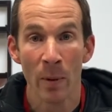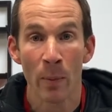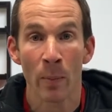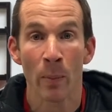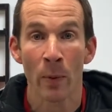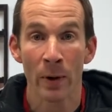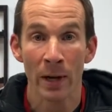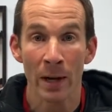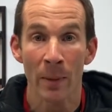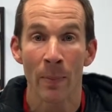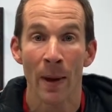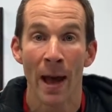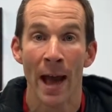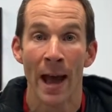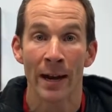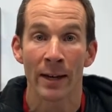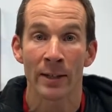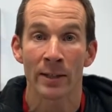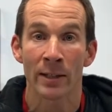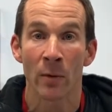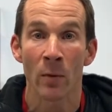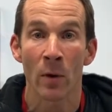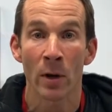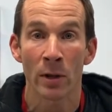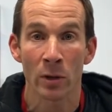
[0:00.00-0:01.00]
bring it back, because
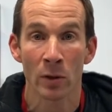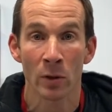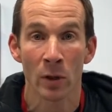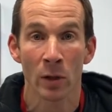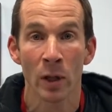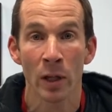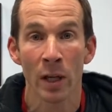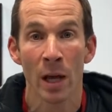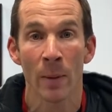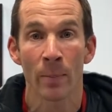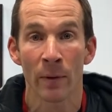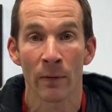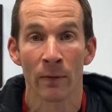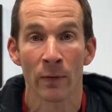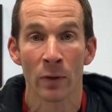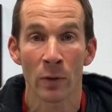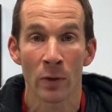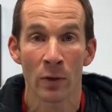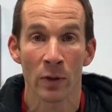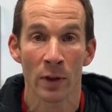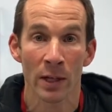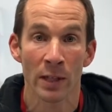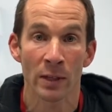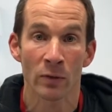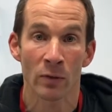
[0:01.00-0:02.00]
I want you to look up a few
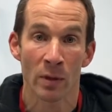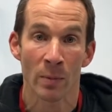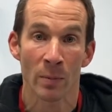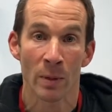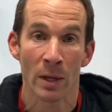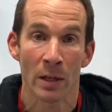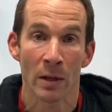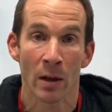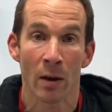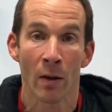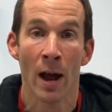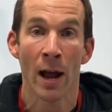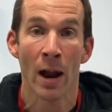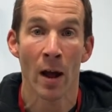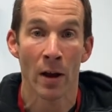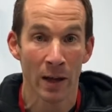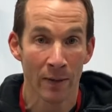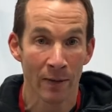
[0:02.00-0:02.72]
things with me. All right, I'll give you a